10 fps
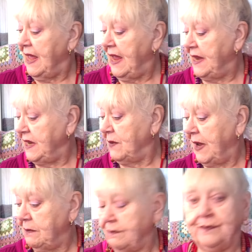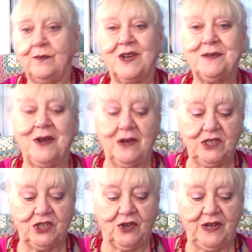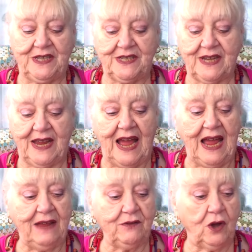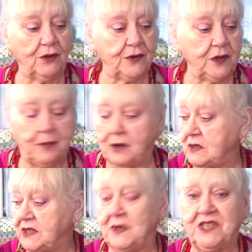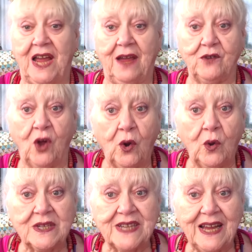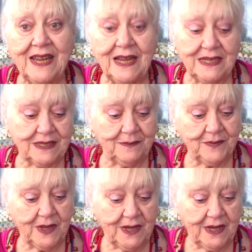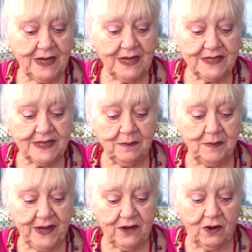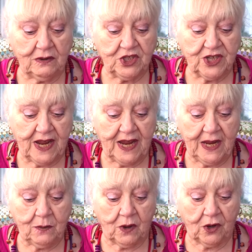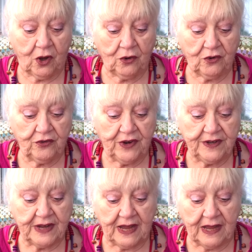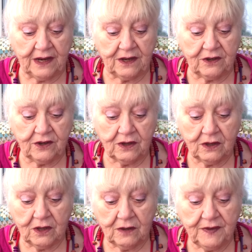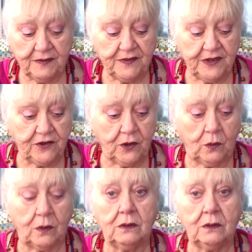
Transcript: Anyway, what am I going to show you today? I have got through the post, which I have not looked at yet. Simply Crochet one hundred fifty-two.